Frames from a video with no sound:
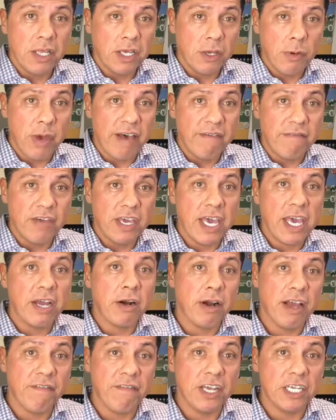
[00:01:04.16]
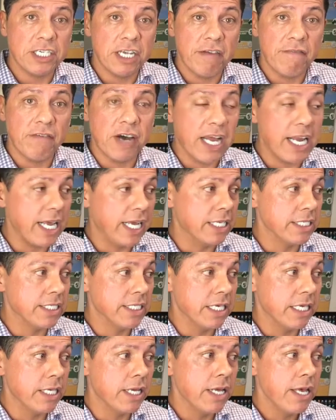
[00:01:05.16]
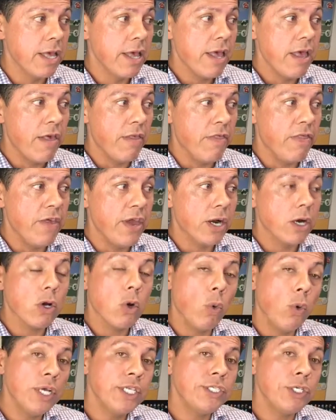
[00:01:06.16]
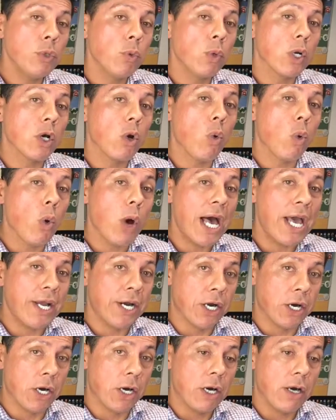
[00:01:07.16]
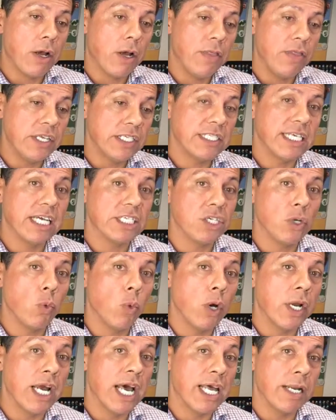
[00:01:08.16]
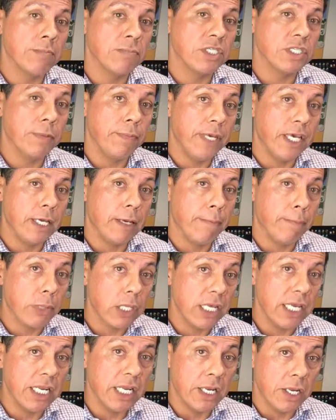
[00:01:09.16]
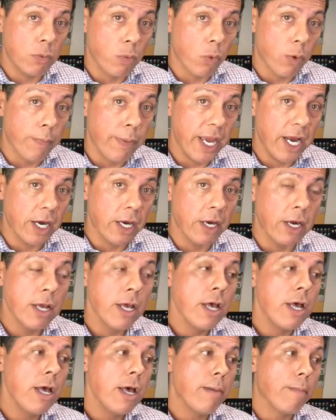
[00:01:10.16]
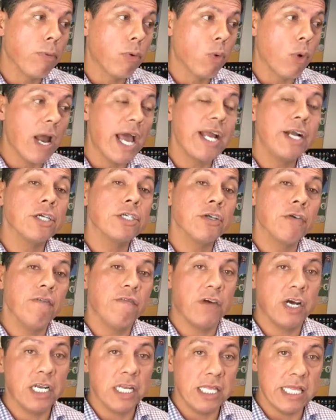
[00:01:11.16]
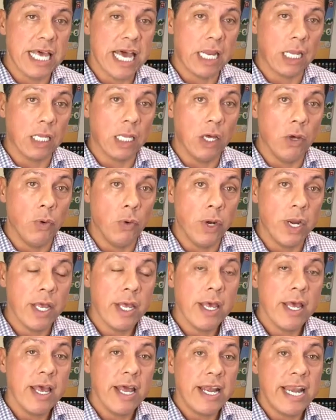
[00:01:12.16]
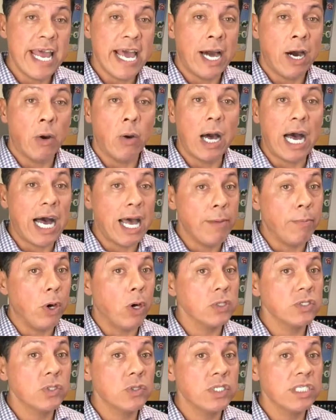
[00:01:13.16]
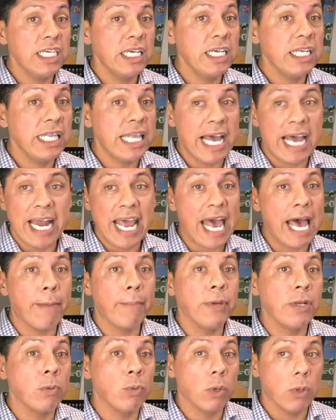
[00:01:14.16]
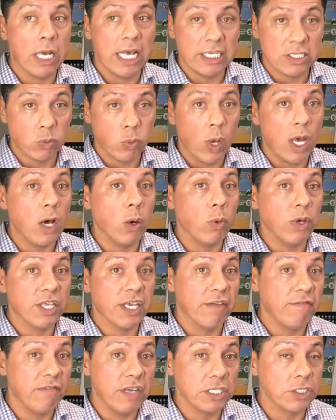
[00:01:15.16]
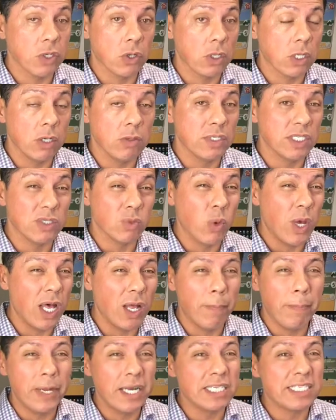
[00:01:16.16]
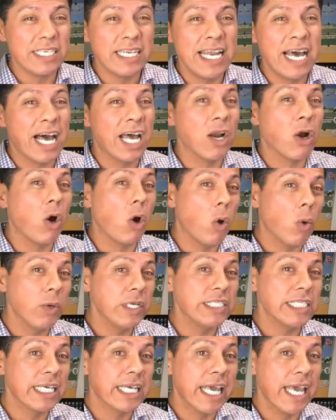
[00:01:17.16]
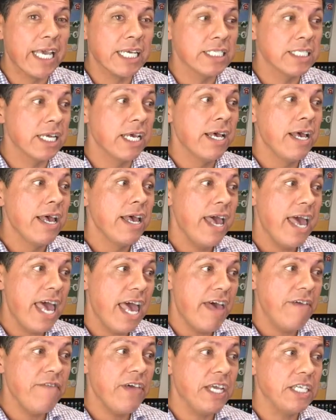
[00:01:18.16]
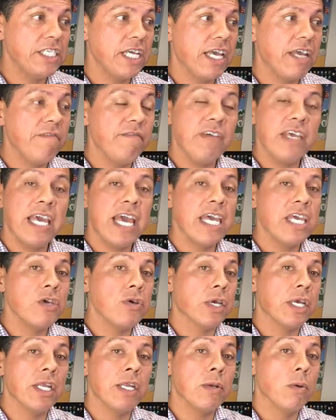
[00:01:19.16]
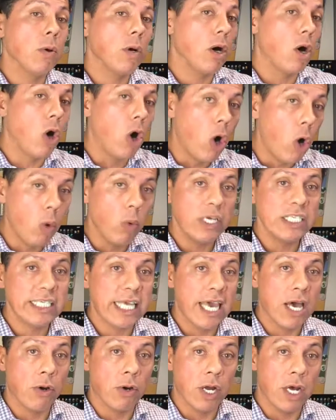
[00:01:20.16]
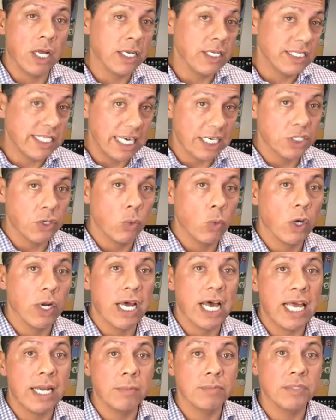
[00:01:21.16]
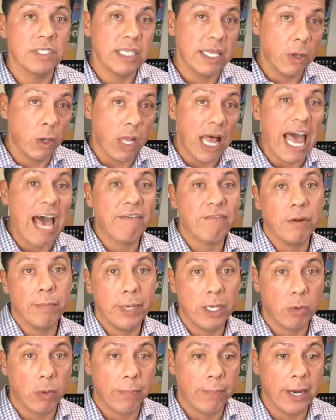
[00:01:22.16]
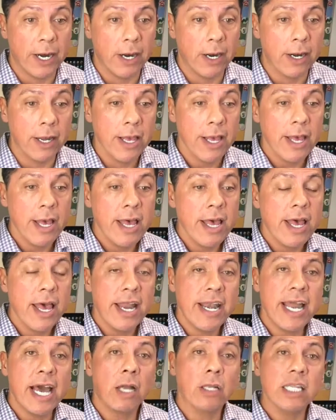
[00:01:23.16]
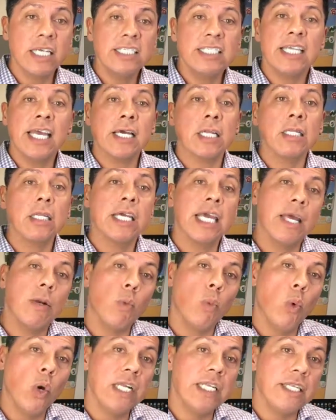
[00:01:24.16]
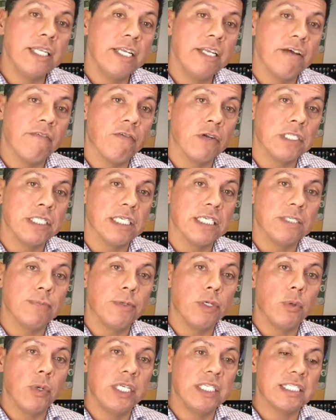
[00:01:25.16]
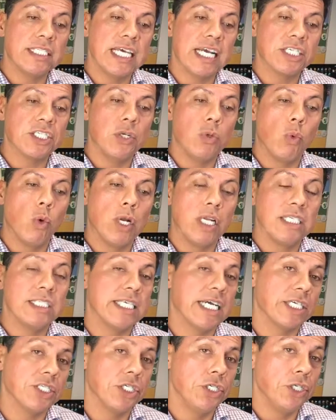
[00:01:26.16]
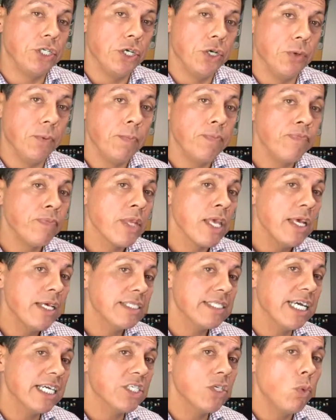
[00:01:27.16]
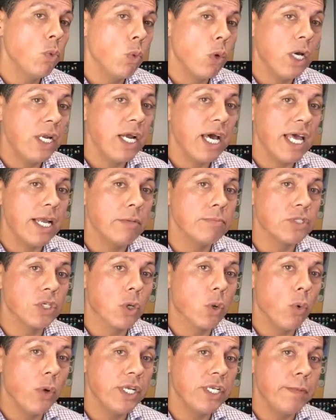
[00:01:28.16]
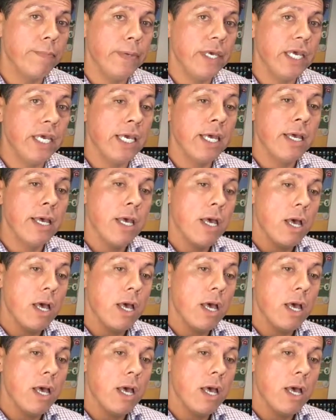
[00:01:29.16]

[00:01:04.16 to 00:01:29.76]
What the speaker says: that you have VA or FHA financing, they're going to require the Section 1 items to be completed and repaired prior to funding that loan. Now, I'm also seeing that happen as well with conventional loans as well, but it's not always the case. FHA and VA, you can always count on Section 1 items. They'll have to be repaired. Now, let's take a look at what the difference is between Section 1 and Section 2. Section 1 items are going to be